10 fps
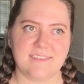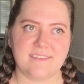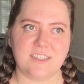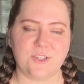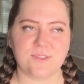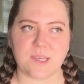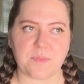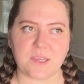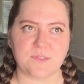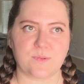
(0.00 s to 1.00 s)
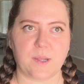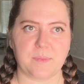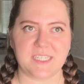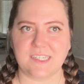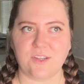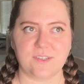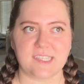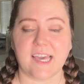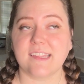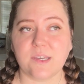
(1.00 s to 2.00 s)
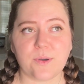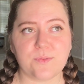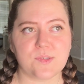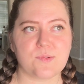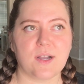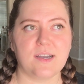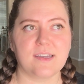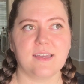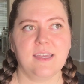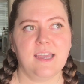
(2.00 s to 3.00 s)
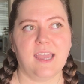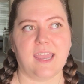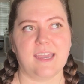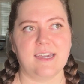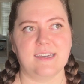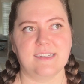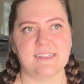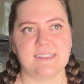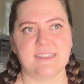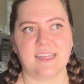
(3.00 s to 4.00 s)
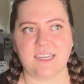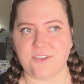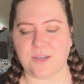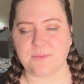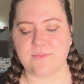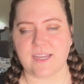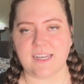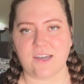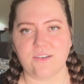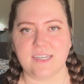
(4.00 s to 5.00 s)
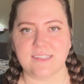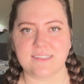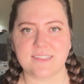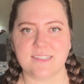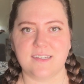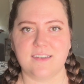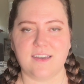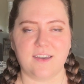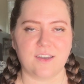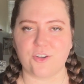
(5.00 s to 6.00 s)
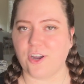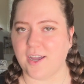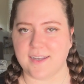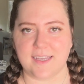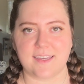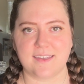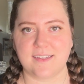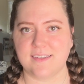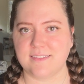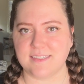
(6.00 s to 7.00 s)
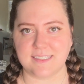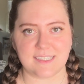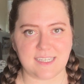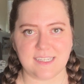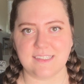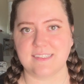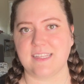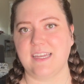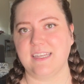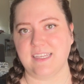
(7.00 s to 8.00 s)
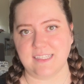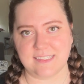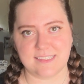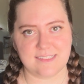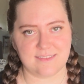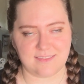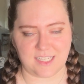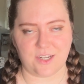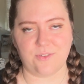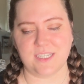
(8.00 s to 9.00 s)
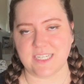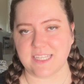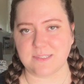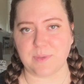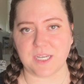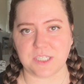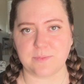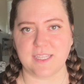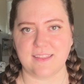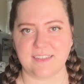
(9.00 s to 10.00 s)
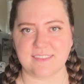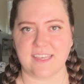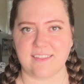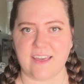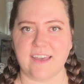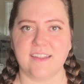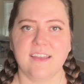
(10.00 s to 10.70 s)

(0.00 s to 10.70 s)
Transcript: knew something was wrong but didn't know exactly what was wrong, and then you come to find out it's a chronic disease that needs, intense management and things like that.